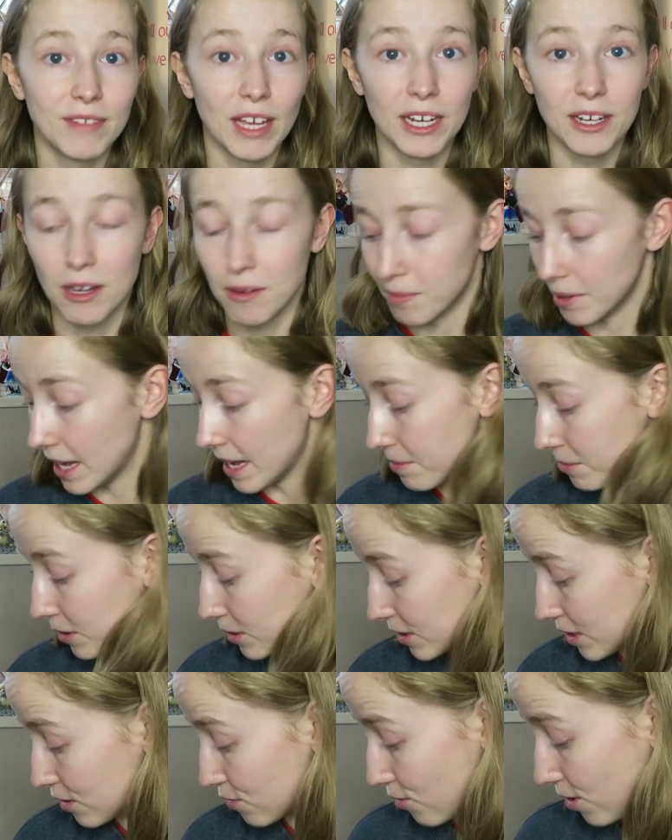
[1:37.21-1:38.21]
I don't blame her
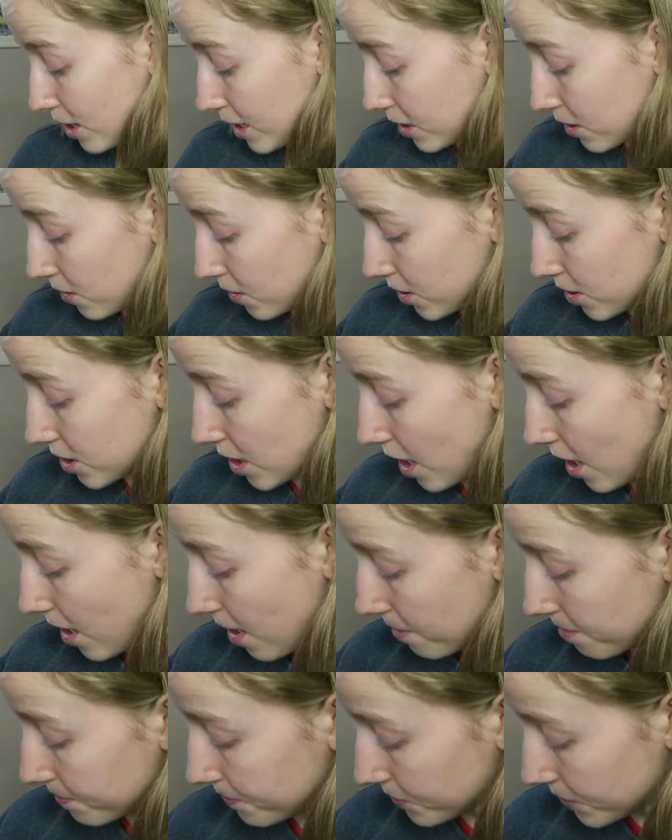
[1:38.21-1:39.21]
because it's really good.
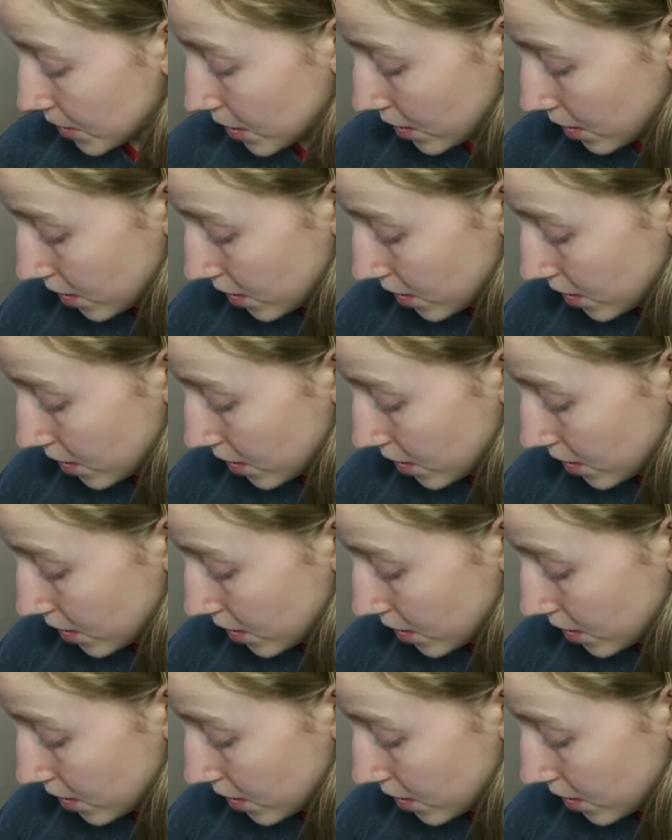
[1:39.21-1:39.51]
Um,